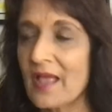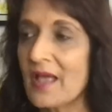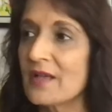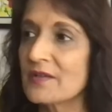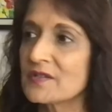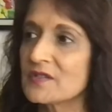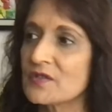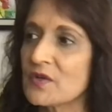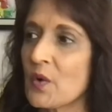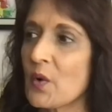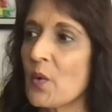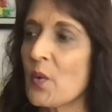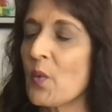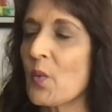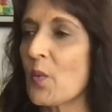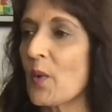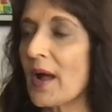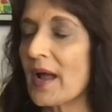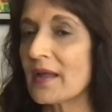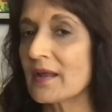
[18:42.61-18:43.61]
So
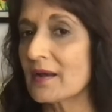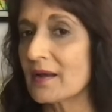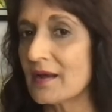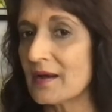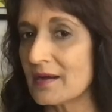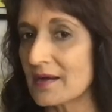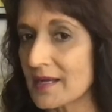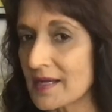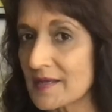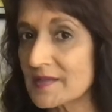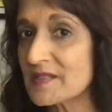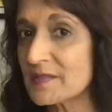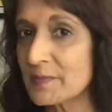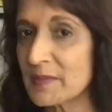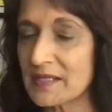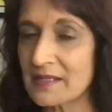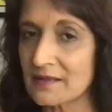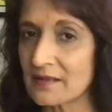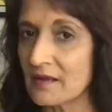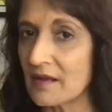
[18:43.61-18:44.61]
while her
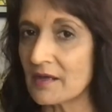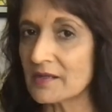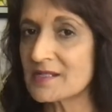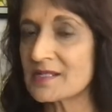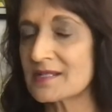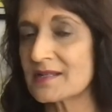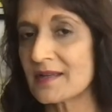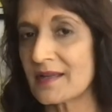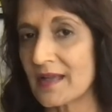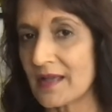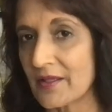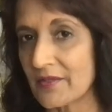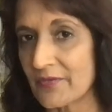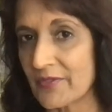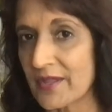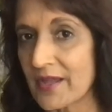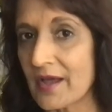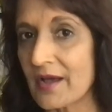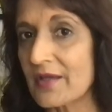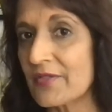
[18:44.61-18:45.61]
husband Lot and
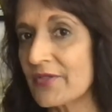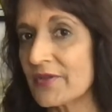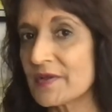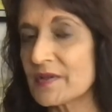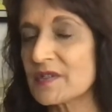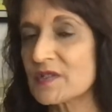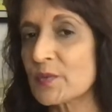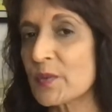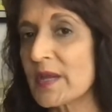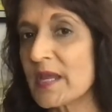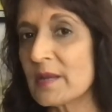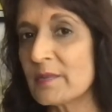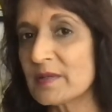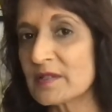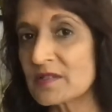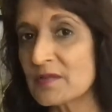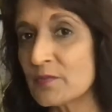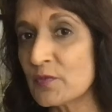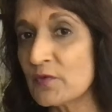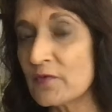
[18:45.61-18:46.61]
the others were able
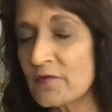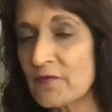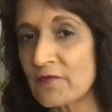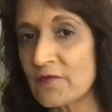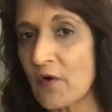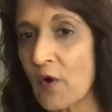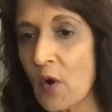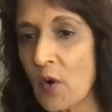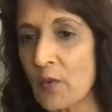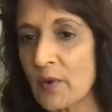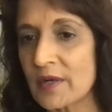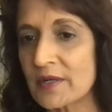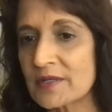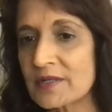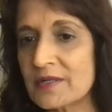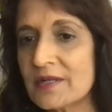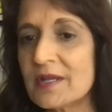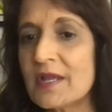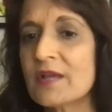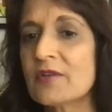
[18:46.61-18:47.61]
to move forward,